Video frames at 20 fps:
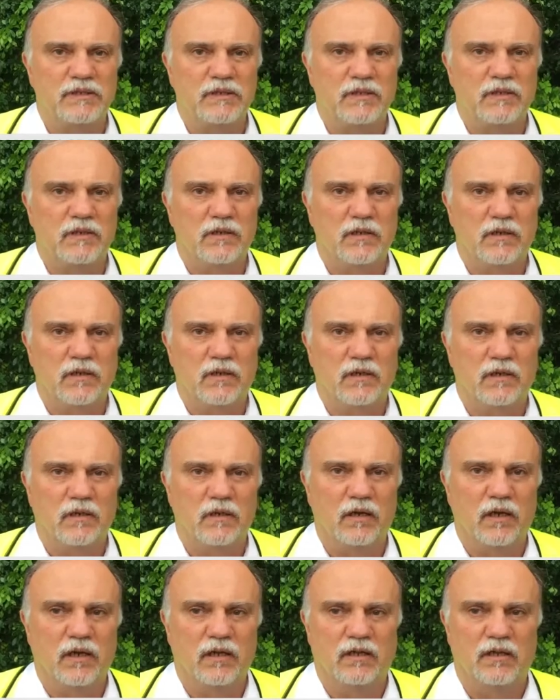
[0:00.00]

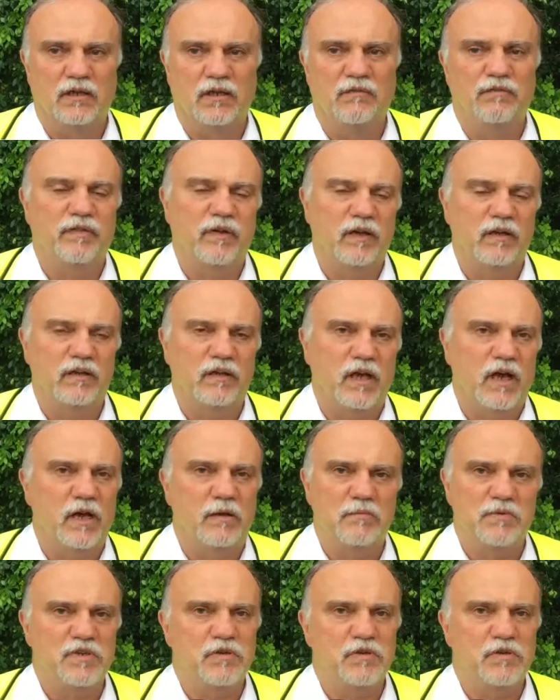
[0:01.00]
at different times,